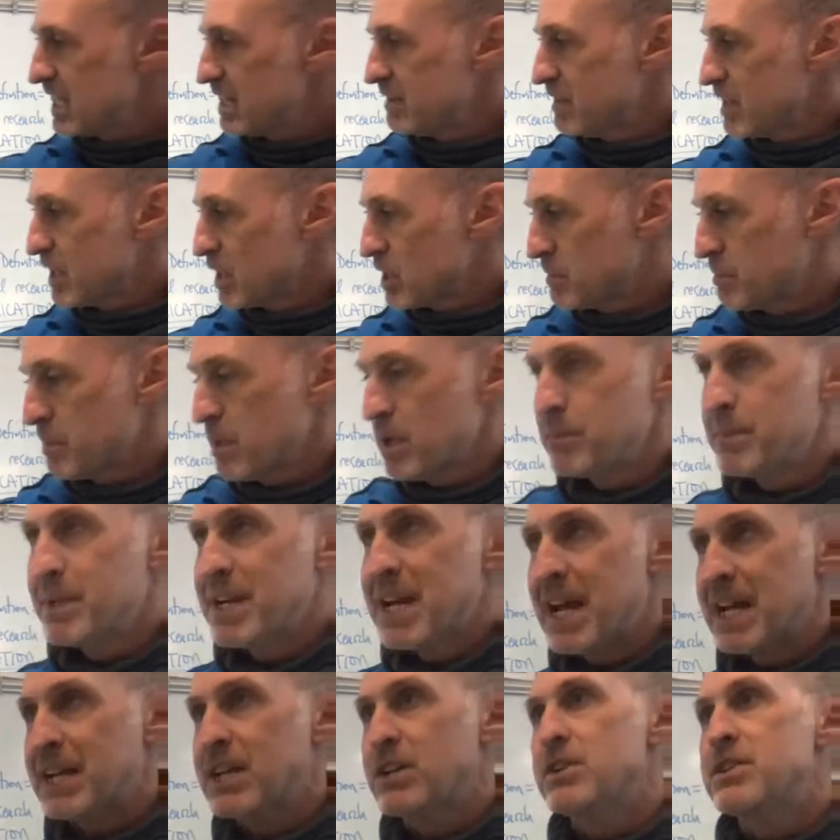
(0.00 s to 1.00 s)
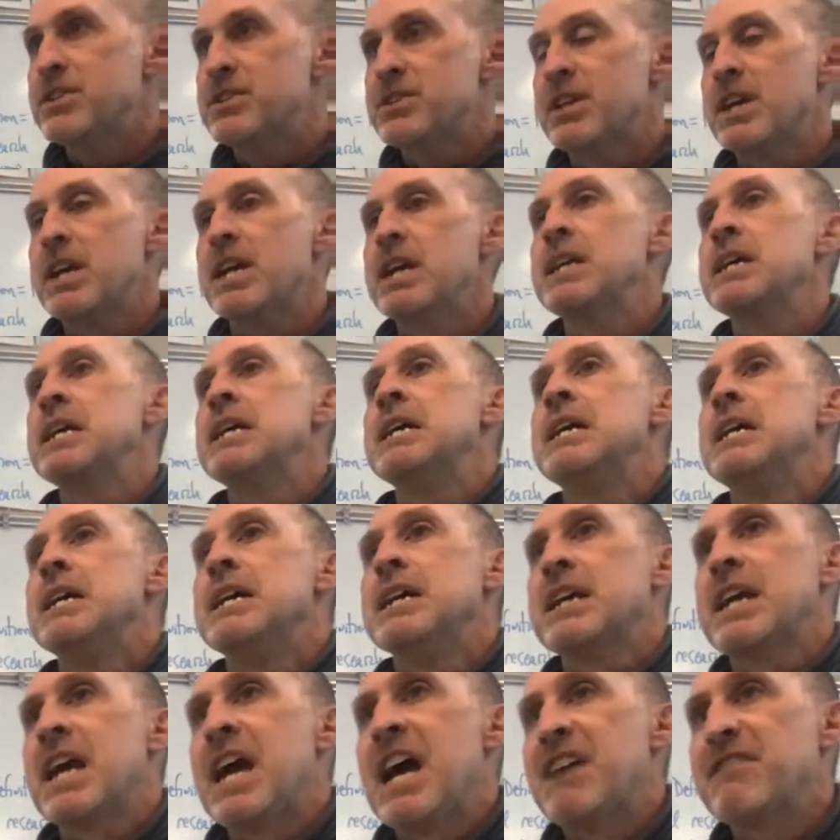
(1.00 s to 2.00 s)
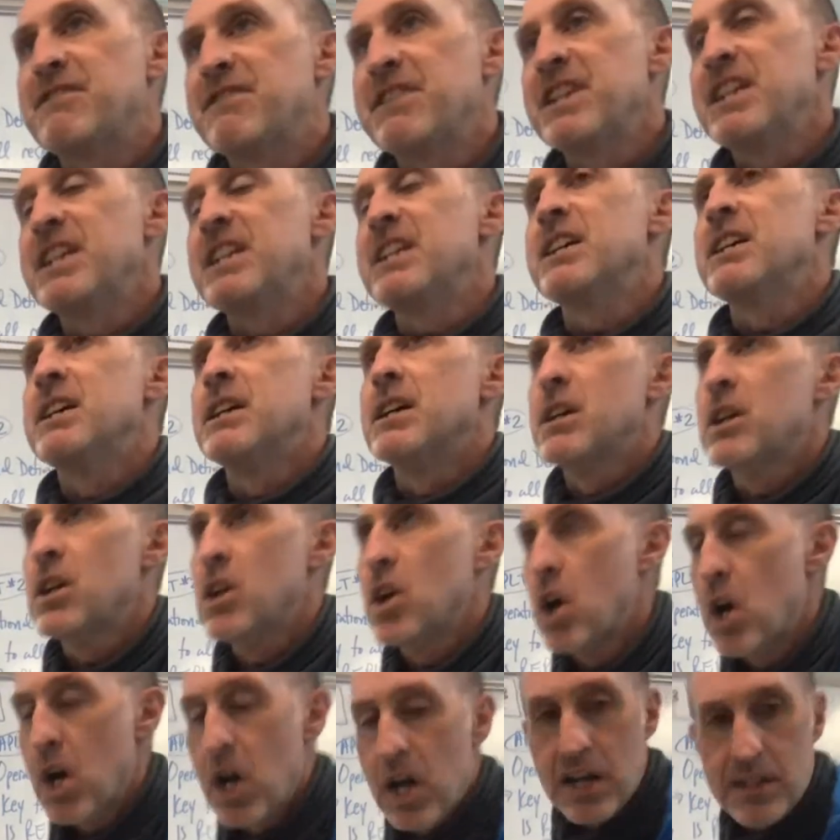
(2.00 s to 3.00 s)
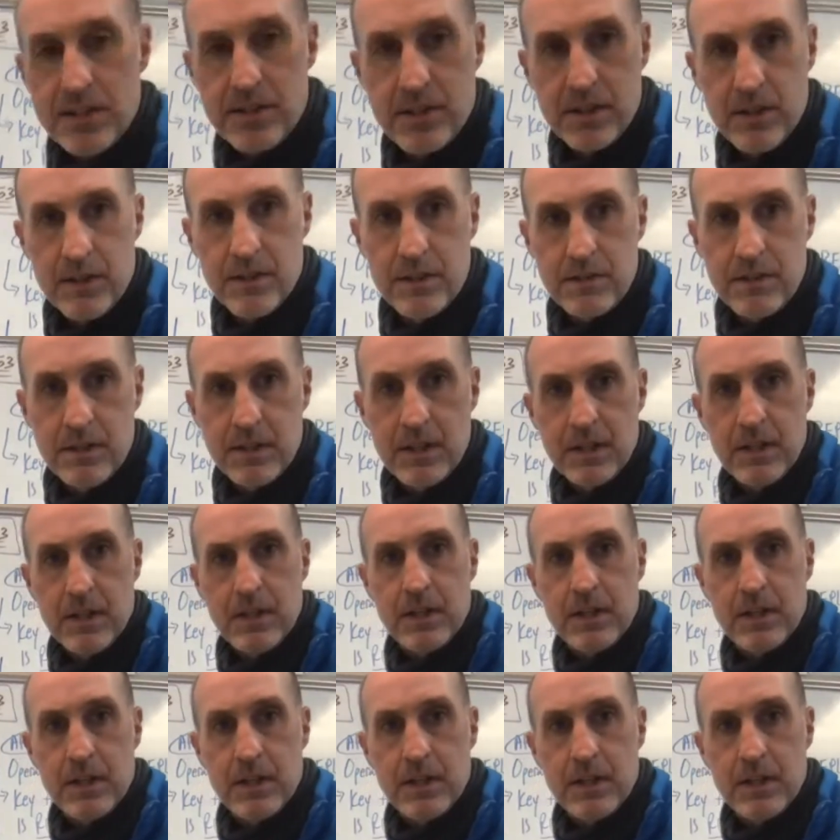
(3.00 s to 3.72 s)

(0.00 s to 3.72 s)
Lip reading: of an experiment, I could say caffeine causes